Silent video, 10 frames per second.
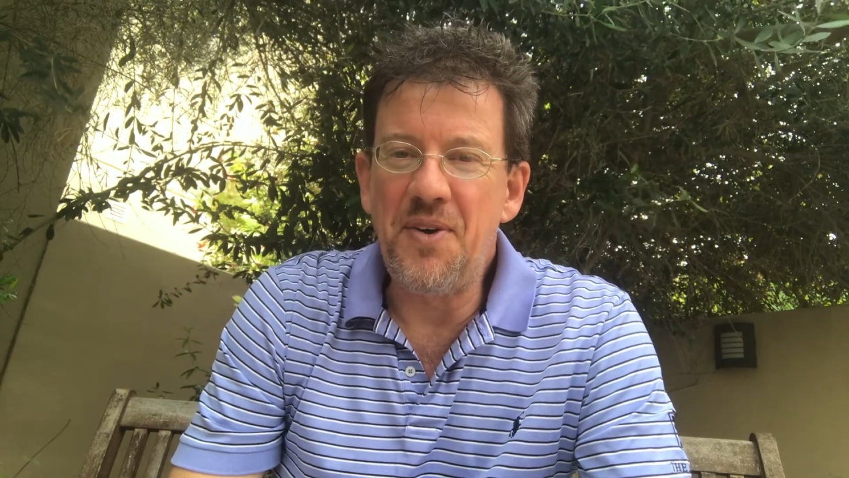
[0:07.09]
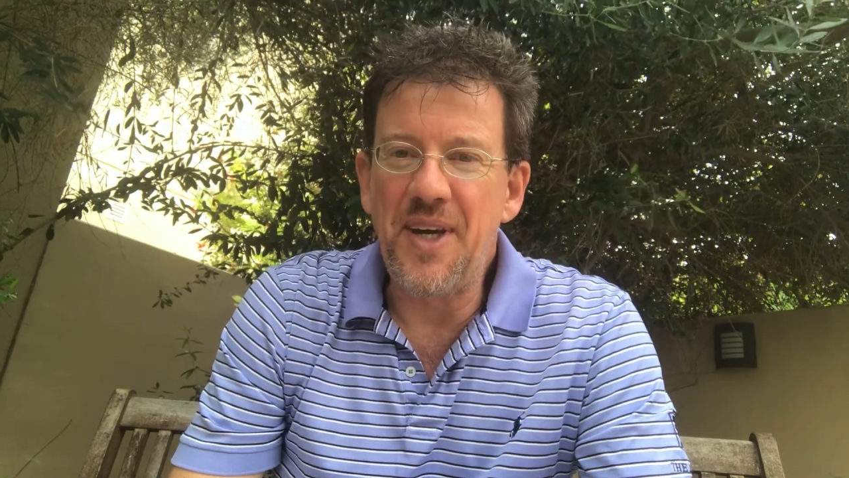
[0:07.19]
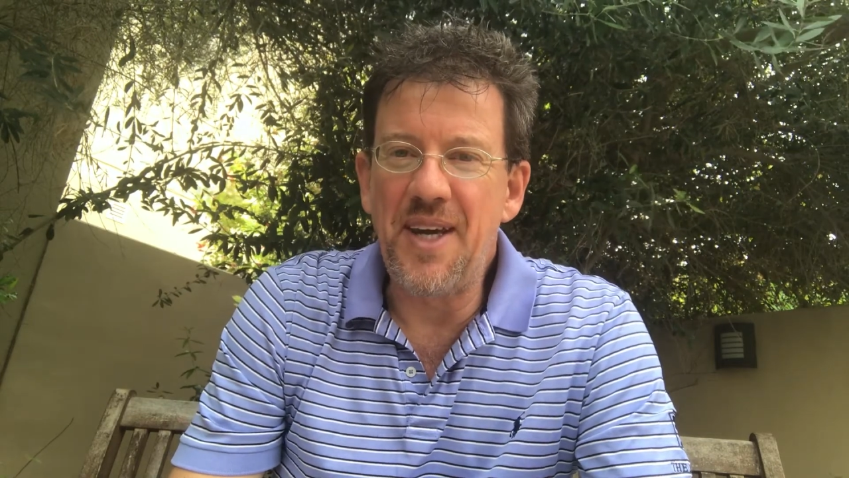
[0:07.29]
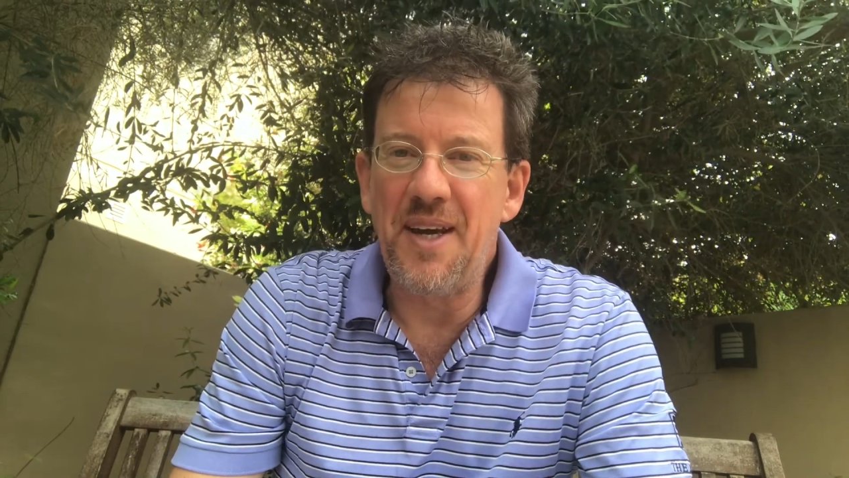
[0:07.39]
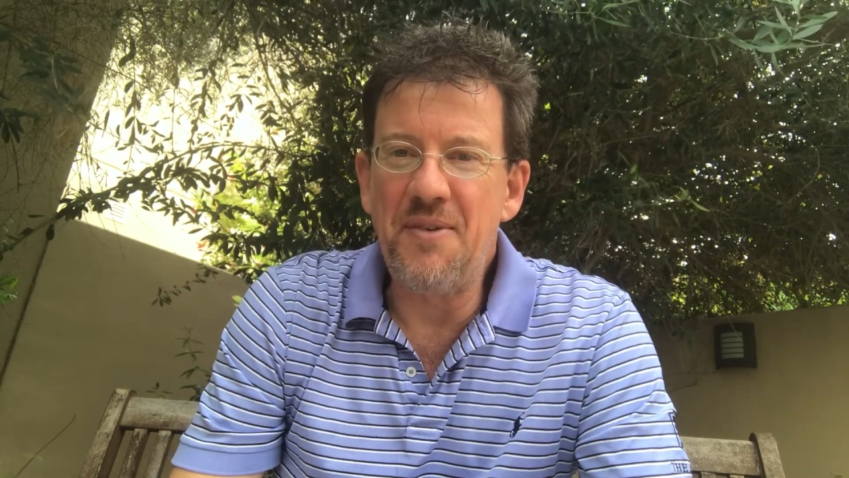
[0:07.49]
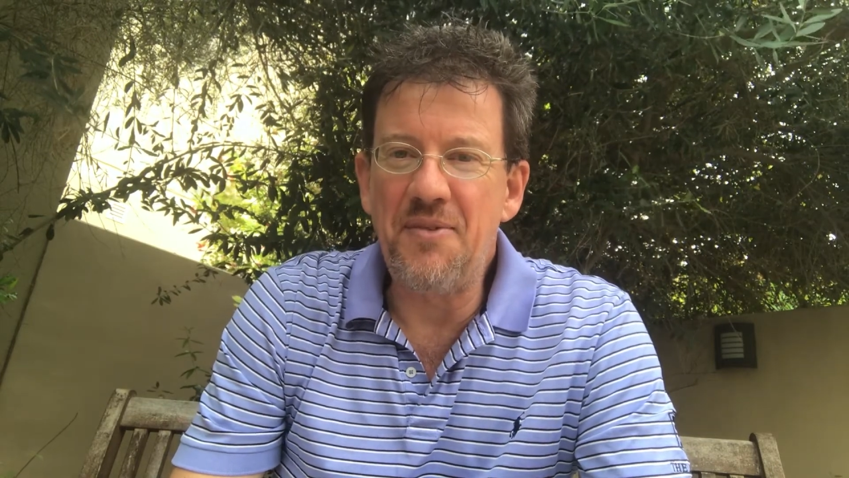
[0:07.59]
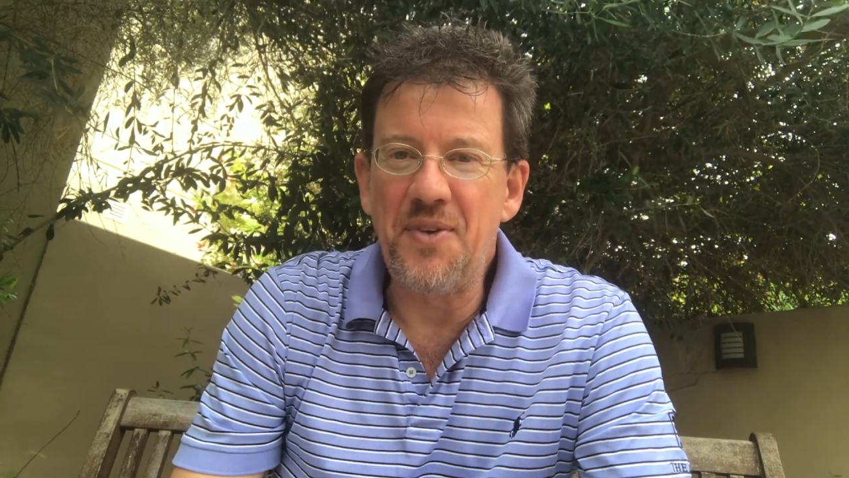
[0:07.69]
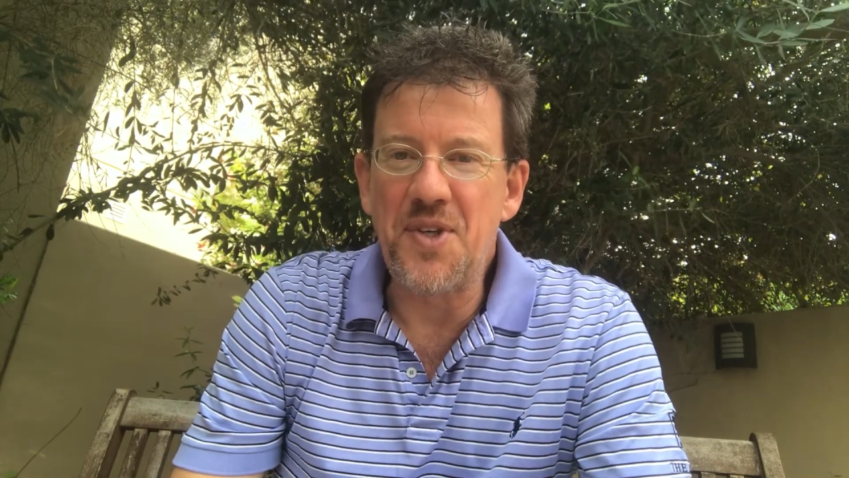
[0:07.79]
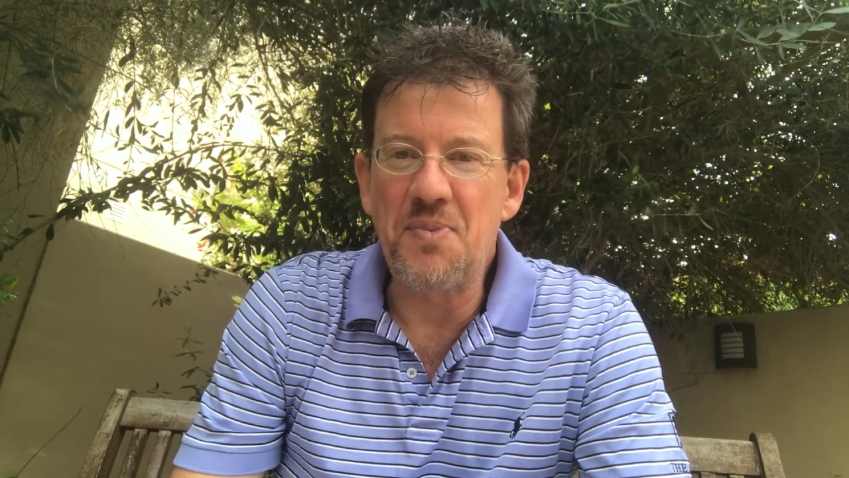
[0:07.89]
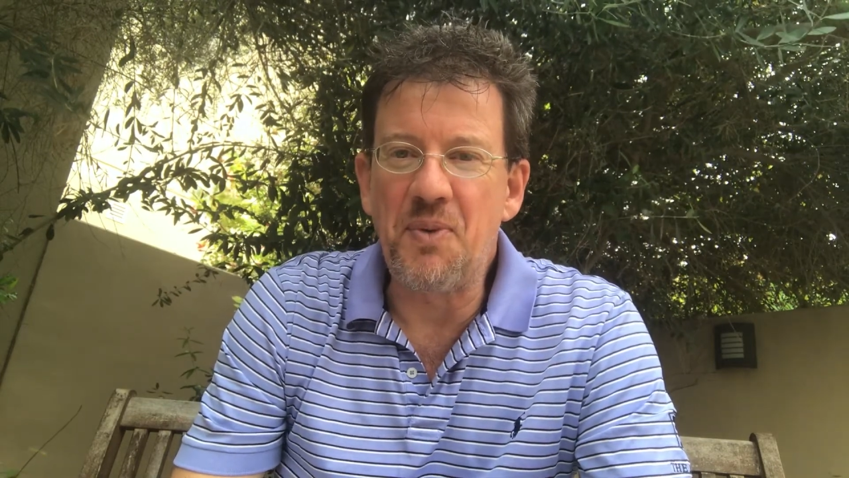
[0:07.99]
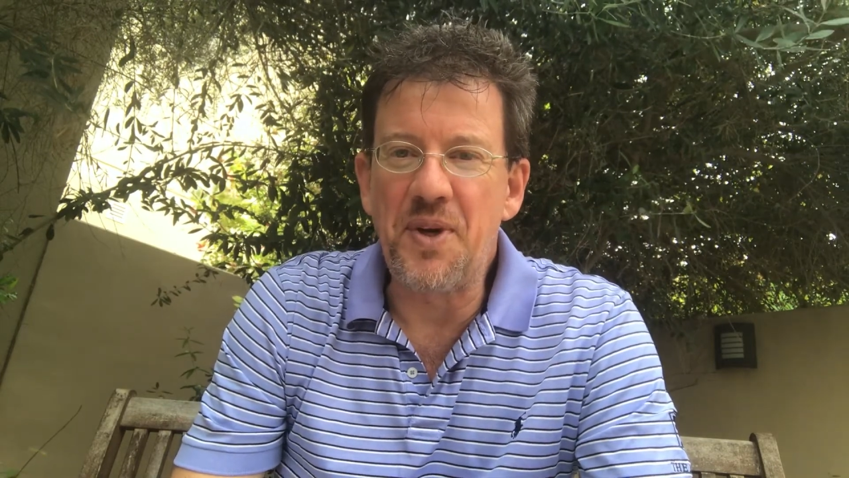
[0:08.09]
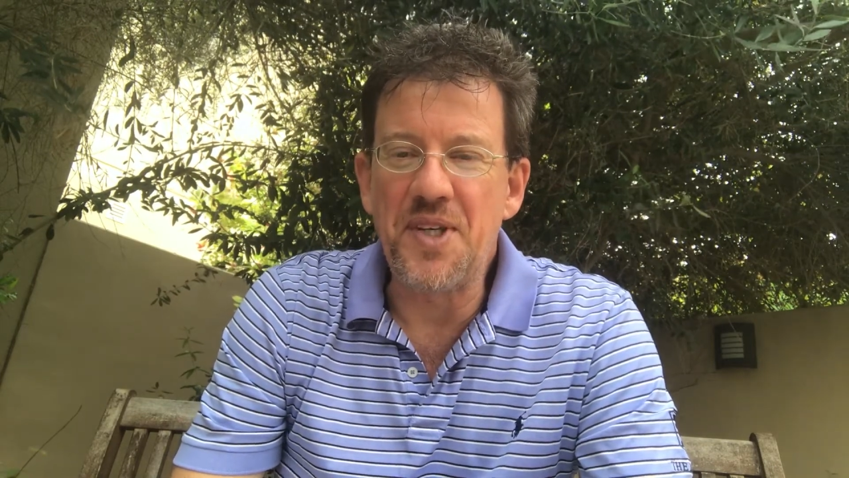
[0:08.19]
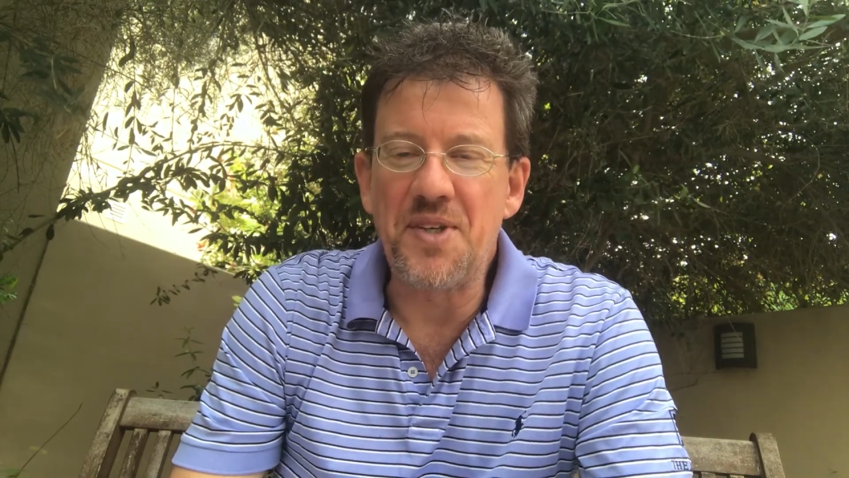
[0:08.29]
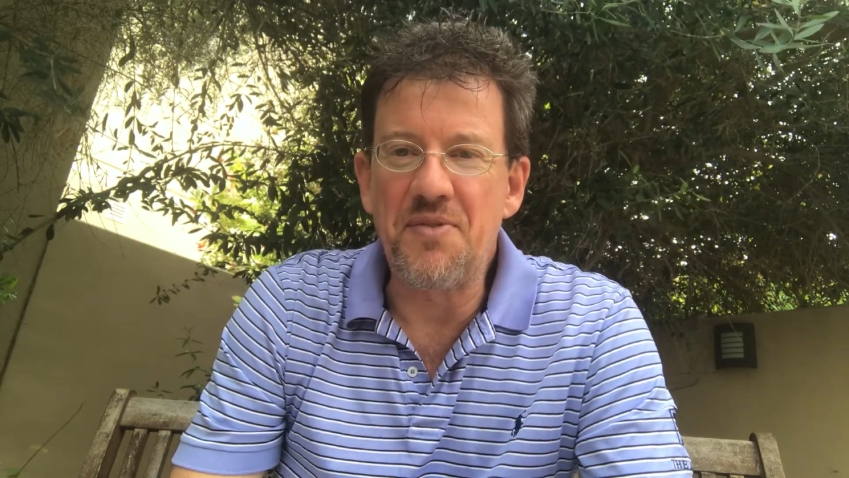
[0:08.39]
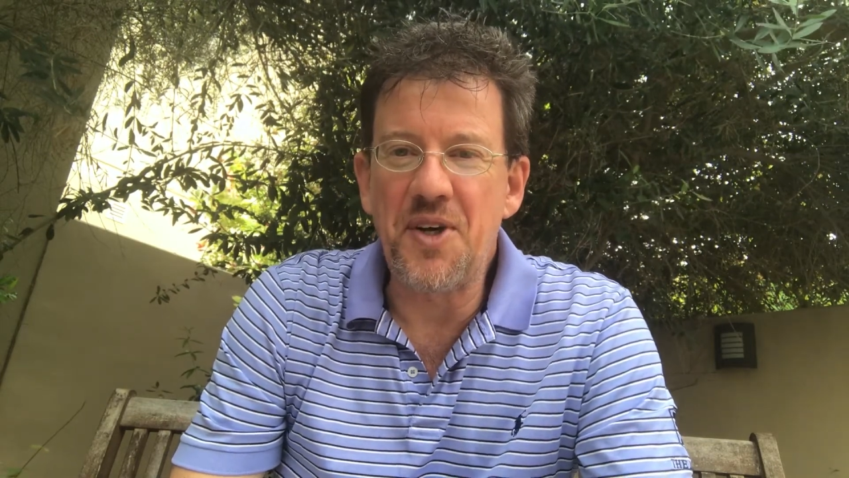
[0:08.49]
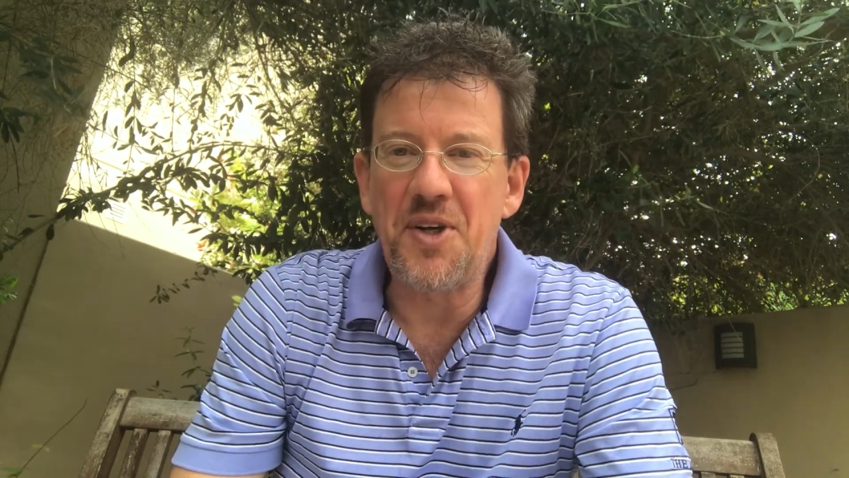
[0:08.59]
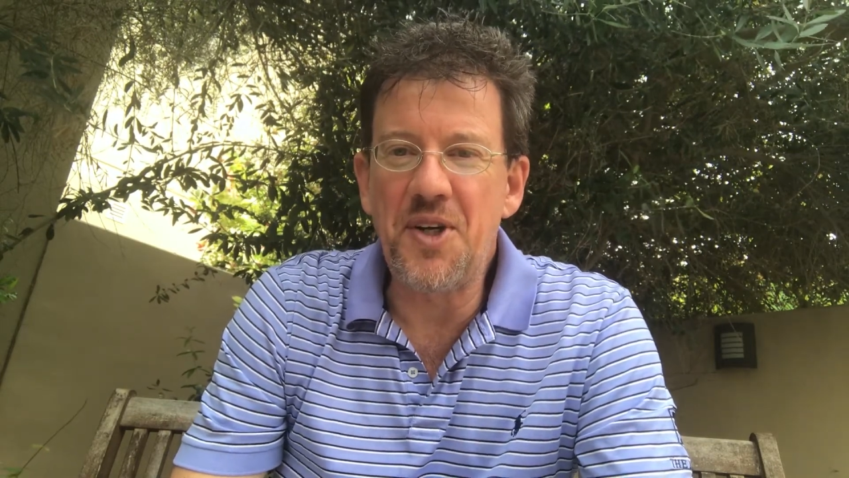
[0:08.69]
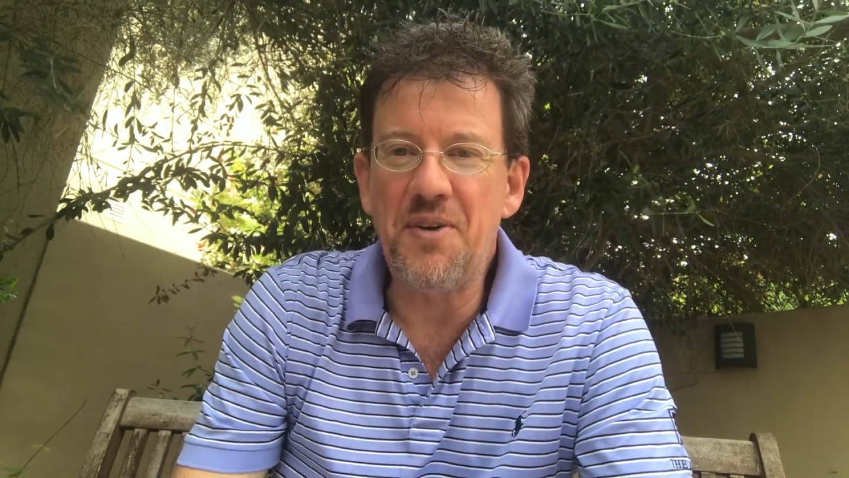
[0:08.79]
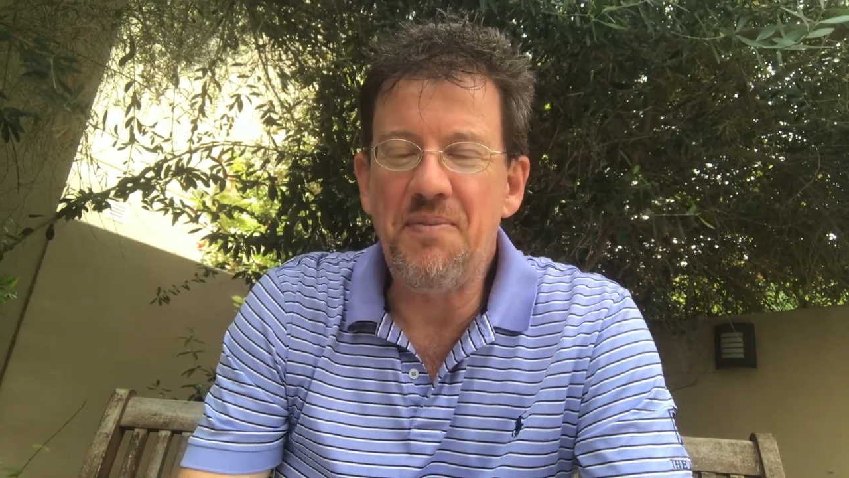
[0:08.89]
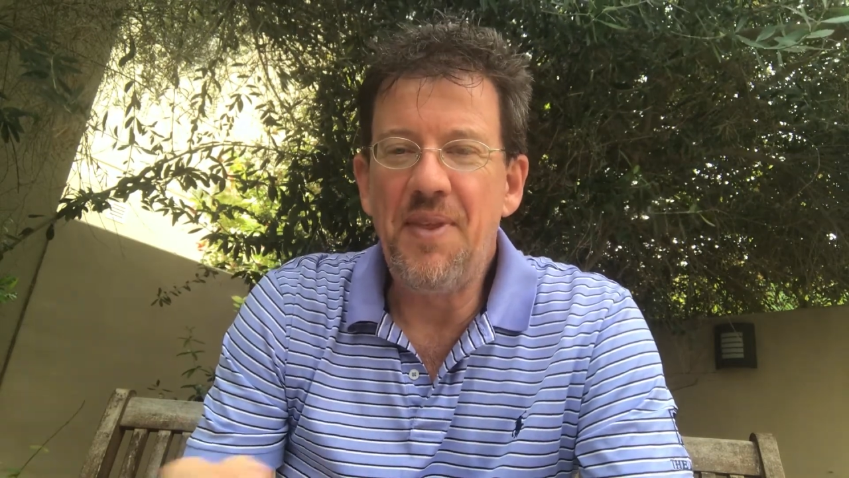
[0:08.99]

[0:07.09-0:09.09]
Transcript: again for this morning's devotion.